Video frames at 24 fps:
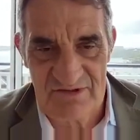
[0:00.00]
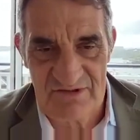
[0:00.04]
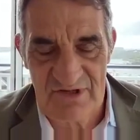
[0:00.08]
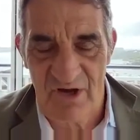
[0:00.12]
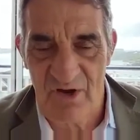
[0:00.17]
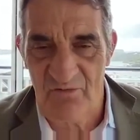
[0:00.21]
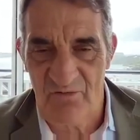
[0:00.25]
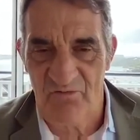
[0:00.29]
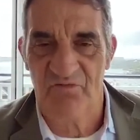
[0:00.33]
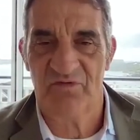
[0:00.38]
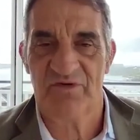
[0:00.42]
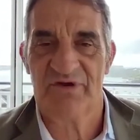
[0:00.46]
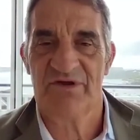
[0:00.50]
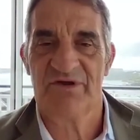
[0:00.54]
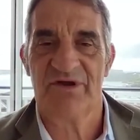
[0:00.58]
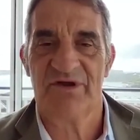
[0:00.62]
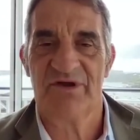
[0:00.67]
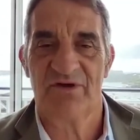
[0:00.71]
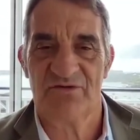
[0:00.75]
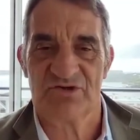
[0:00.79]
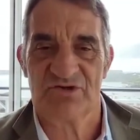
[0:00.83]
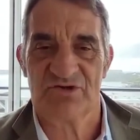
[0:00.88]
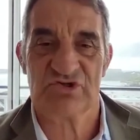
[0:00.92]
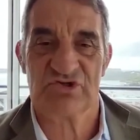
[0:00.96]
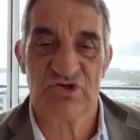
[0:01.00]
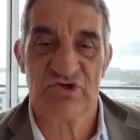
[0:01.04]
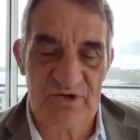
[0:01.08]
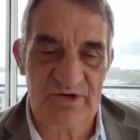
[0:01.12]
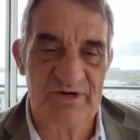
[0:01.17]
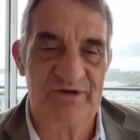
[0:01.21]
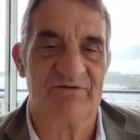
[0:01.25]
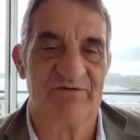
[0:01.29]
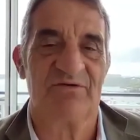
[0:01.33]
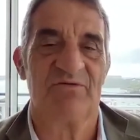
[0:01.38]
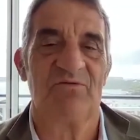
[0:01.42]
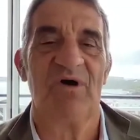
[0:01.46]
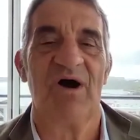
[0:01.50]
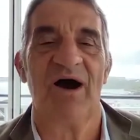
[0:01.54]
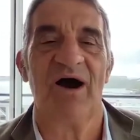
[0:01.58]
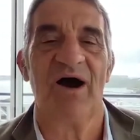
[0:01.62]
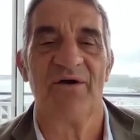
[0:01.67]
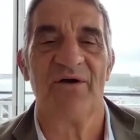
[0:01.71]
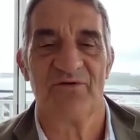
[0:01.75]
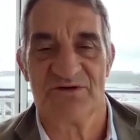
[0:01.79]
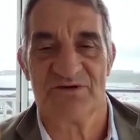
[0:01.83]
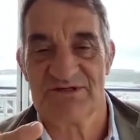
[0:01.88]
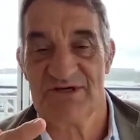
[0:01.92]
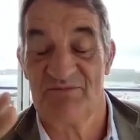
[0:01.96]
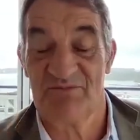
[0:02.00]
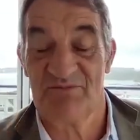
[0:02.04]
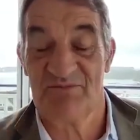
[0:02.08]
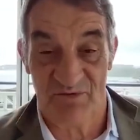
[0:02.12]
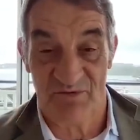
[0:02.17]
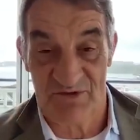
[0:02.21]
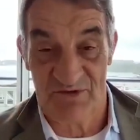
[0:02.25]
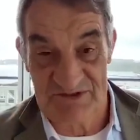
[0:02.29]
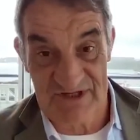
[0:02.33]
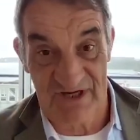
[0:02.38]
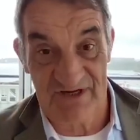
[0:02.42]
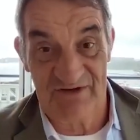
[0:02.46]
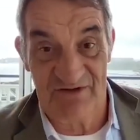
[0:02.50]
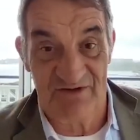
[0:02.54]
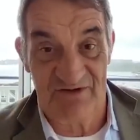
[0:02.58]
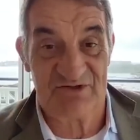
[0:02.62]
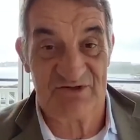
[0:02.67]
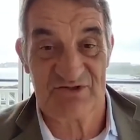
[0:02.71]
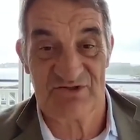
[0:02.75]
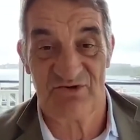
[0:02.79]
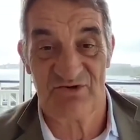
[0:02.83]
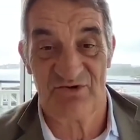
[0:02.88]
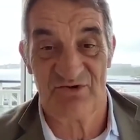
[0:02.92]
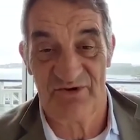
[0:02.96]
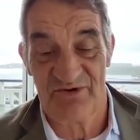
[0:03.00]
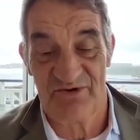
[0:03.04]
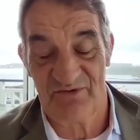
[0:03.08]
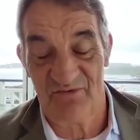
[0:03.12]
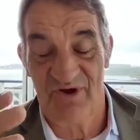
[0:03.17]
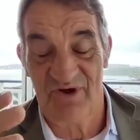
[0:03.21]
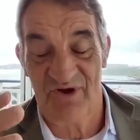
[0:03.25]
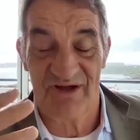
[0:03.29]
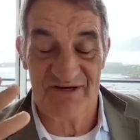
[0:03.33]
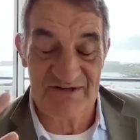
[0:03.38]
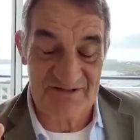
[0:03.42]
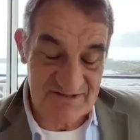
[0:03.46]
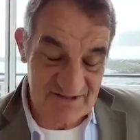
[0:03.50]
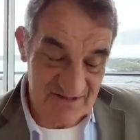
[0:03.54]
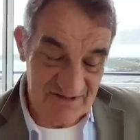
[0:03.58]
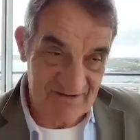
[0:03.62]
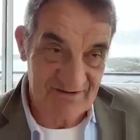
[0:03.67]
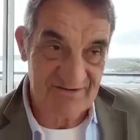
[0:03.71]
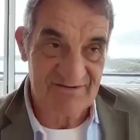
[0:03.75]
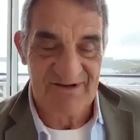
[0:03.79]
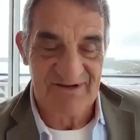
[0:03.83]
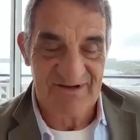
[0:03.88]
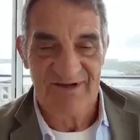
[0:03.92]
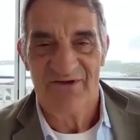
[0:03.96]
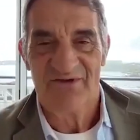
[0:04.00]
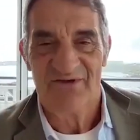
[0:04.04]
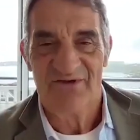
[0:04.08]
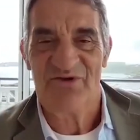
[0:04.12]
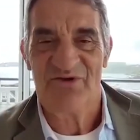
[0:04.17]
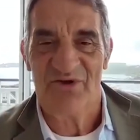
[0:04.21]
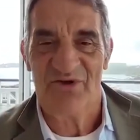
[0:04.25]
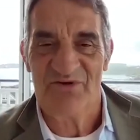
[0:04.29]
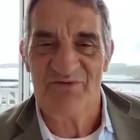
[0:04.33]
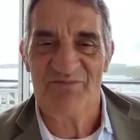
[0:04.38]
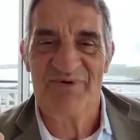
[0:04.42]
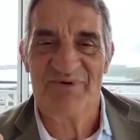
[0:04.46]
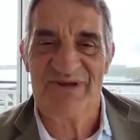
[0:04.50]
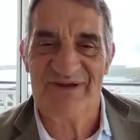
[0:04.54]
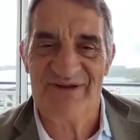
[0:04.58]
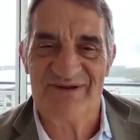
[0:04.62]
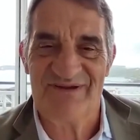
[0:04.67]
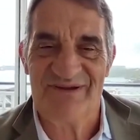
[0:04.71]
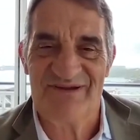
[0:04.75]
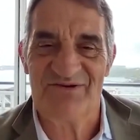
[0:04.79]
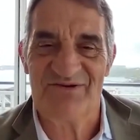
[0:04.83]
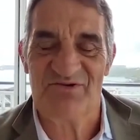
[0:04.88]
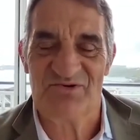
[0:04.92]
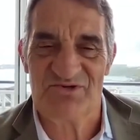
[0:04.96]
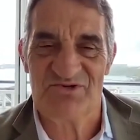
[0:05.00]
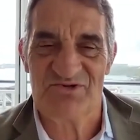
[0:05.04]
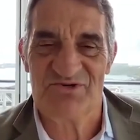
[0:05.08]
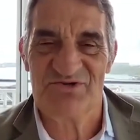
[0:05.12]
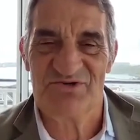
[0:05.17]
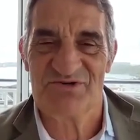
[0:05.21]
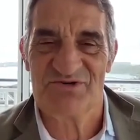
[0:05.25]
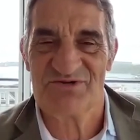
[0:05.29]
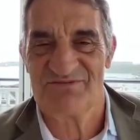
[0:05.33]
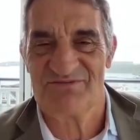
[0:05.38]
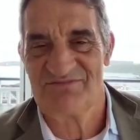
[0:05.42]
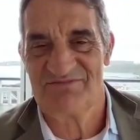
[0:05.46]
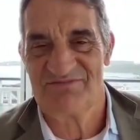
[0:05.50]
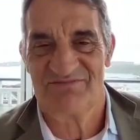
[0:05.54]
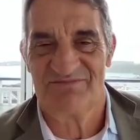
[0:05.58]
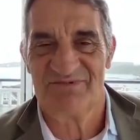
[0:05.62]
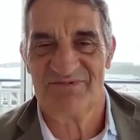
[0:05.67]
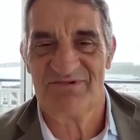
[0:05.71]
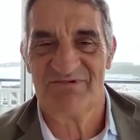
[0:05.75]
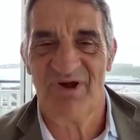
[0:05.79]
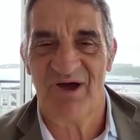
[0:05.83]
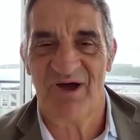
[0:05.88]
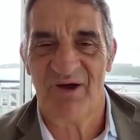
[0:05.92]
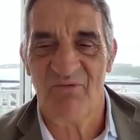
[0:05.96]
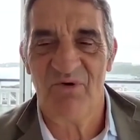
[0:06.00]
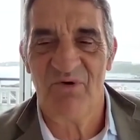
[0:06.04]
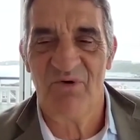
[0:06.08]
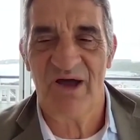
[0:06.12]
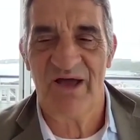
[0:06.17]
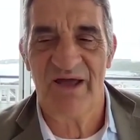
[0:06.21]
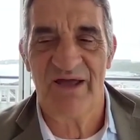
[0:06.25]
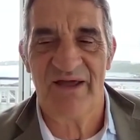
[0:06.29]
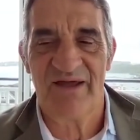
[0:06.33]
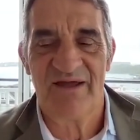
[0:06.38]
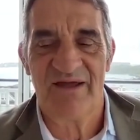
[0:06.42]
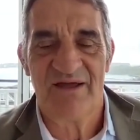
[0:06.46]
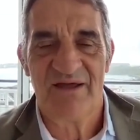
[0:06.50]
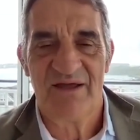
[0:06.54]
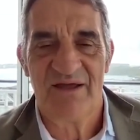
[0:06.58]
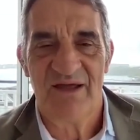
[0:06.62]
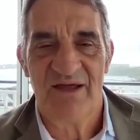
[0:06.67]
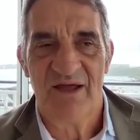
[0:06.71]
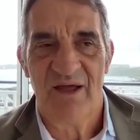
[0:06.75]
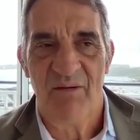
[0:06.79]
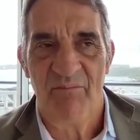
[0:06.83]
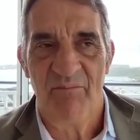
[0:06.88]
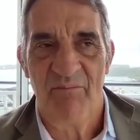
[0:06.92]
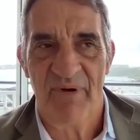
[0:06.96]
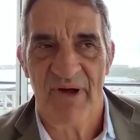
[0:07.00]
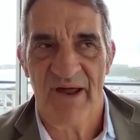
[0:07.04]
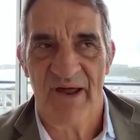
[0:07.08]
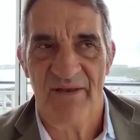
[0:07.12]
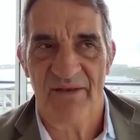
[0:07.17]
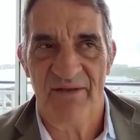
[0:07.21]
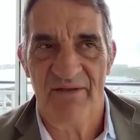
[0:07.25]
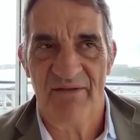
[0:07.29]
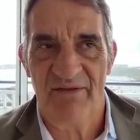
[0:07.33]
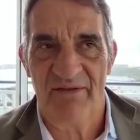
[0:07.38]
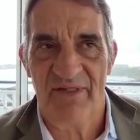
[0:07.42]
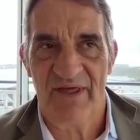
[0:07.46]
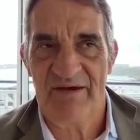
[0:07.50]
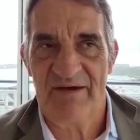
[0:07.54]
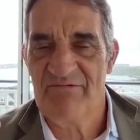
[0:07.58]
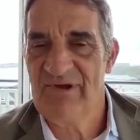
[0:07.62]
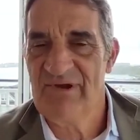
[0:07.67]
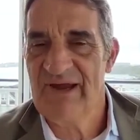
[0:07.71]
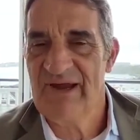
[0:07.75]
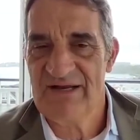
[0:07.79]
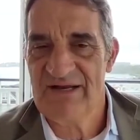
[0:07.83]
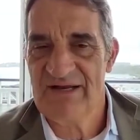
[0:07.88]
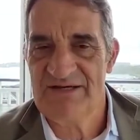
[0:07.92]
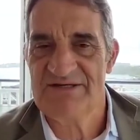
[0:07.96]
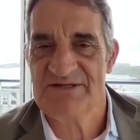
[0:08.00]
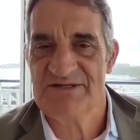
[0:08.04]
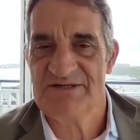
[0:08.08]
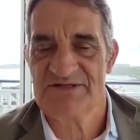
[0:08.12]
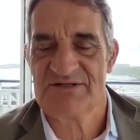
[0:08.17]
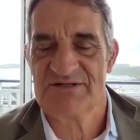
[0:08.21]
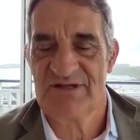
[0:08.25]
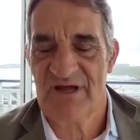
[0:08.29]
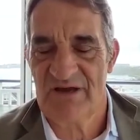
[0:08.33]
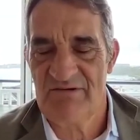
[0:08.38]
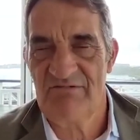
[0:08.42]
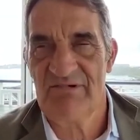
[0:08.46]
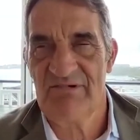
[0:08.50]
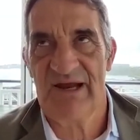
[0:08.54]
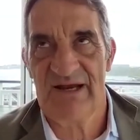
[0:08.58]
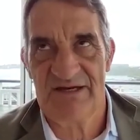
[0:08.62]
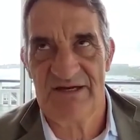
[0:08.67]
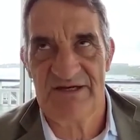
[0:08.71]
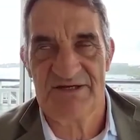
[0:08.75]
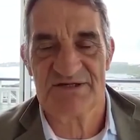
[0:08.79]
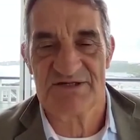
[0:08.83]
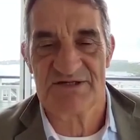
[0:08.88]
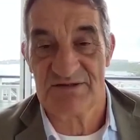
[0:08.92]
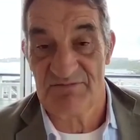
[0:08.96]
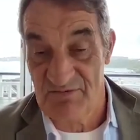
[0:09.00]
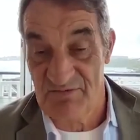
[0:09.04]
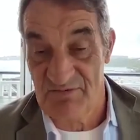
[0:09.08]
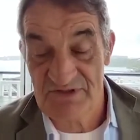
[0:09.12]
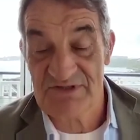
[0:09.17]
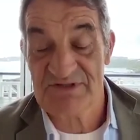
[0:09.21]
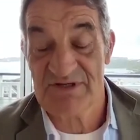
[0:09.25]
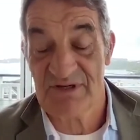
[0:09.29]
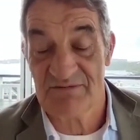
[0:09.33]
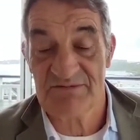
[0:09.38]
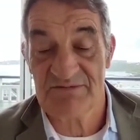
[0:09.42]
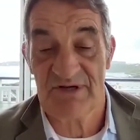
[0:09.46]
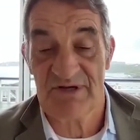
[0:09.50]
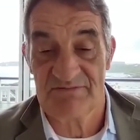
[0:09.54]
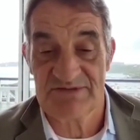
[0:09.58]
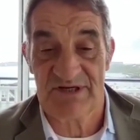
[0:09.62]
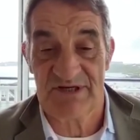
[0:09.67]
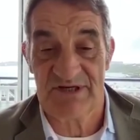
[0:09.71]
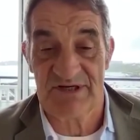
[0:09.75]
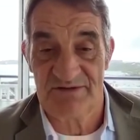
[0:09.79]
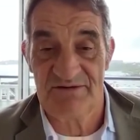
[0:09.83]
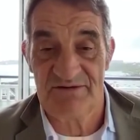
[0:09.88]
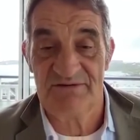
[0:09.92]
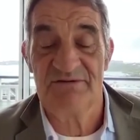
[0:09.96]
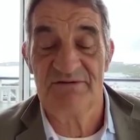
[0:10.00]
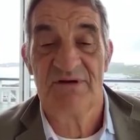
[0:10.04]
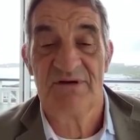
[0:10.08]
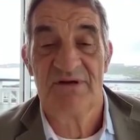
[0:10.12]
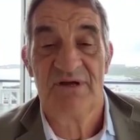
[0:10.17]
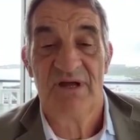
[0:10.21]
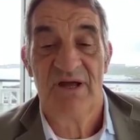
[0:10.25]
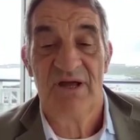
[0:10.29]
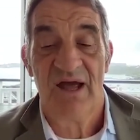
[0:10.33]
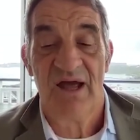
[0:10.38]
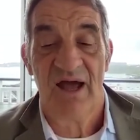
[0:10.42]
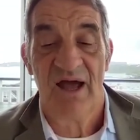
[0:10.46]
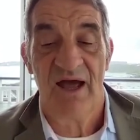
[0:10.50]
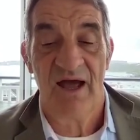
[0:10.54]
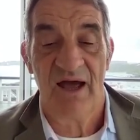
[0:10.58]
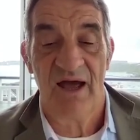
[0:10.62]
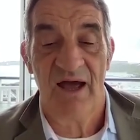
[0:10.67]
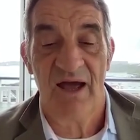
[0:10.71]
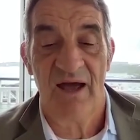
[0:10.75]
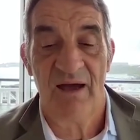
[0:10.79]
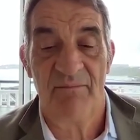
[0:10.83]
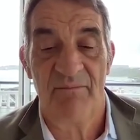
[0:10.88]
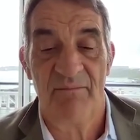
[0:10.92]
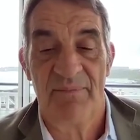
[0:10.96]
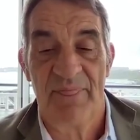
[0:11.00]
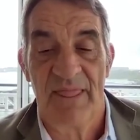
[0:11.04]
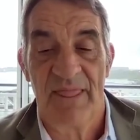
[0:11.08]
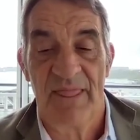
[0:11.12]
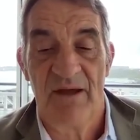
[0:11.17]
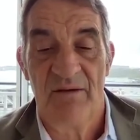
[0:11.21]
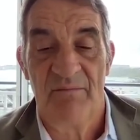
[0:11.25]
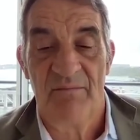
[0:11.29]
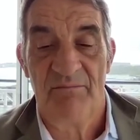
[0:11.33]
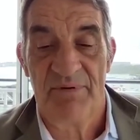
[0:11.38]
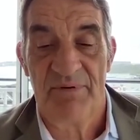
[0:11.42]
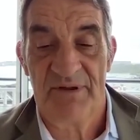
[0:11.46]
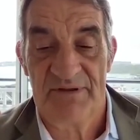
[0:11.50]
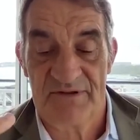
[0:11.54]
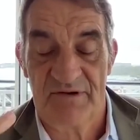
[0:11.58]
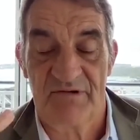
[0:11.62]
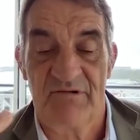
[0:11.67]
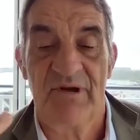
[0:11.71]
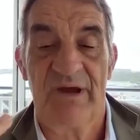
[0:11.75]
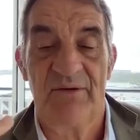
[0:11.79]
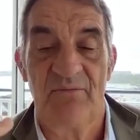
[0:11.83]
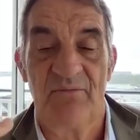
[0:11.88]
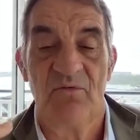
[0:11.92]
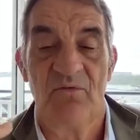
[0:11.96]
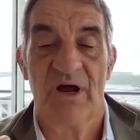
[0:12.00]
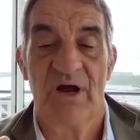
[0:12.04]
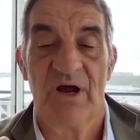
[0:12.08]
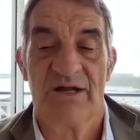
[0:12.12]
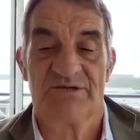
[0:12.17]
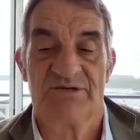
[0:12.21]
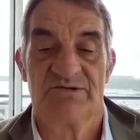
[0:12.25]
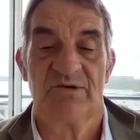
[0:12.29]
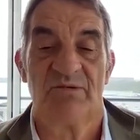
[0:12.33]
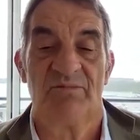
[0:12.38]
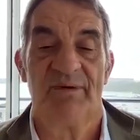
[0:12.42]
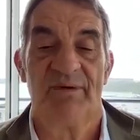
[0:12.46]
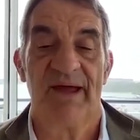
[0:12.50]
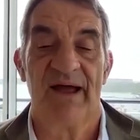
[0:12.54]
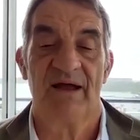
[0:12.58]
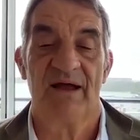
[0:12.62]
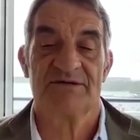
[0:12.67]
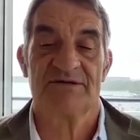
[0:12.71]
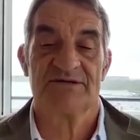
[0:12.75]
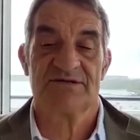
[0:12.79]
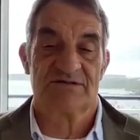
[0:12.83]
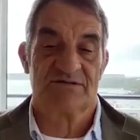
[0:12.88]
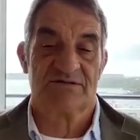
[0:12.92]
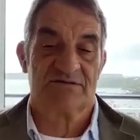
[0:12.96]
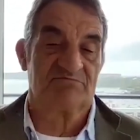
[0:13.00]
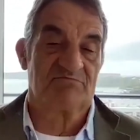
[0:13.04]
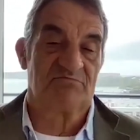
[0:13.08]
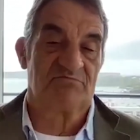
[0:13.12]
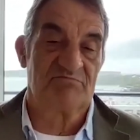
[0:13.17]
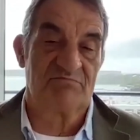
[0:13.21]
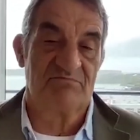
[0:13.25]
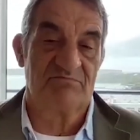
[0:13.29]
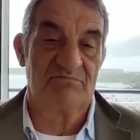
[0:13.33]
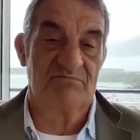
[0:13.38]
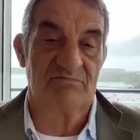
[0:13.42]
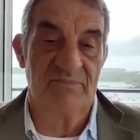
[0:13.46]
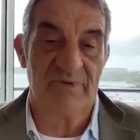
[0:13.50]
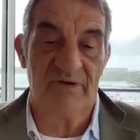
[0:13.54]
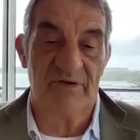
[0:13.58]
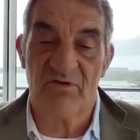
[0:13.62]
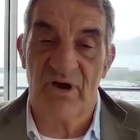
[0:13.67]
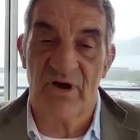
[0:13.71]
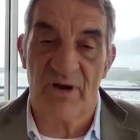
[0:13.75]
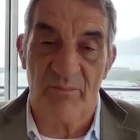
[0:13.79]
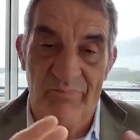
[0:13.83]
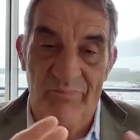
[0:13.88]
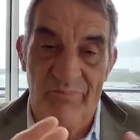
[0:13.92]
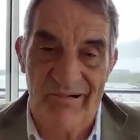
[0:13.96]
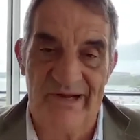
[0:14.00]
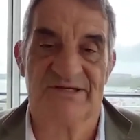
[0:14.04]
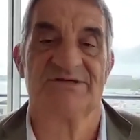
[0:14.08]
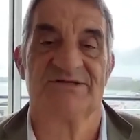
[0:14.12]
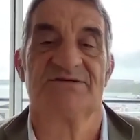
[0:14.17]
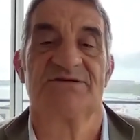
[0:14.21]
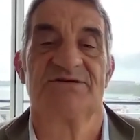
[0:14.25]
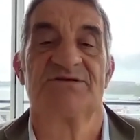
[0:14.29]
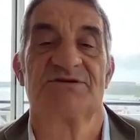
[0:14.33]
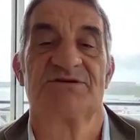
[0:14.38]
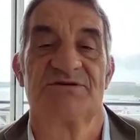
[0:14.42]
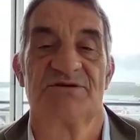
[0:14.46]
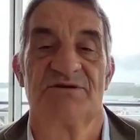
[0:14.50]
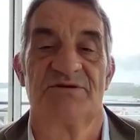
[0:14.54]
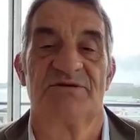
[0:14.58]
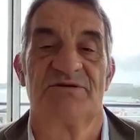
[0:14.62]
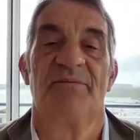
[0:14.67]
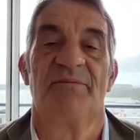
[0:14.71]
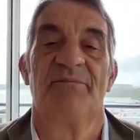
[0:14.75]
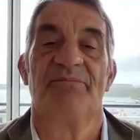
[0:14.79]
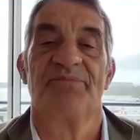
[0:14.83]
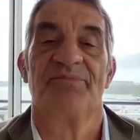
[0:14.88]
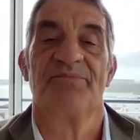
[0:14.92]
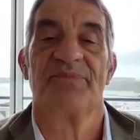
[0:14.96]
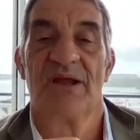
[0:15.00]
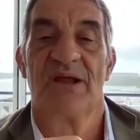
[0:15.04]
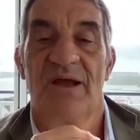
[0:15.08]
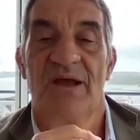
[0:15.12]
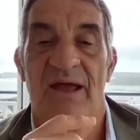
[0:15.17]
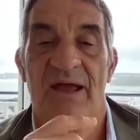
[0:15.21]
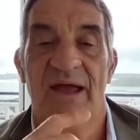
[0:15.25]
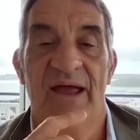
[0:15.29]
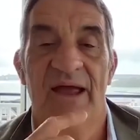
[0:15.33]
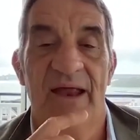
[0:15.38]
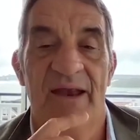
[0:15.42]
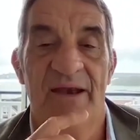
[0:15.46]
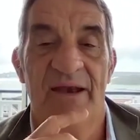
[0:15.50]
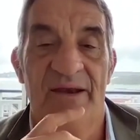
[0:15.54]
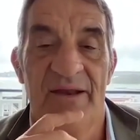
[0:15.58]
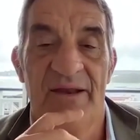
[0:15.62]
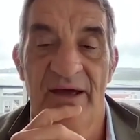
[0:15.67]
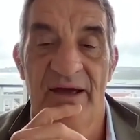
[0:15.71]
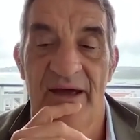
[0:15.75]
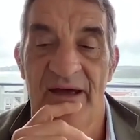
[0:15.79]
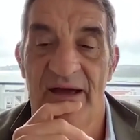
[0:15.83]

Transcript: hopefully you know the story of the wine. Someone will tell you the story of the wine, so you've been introduced the right way. But they rarely disappoint. Sometimes they do, but the great wines are they've got a presence to them, and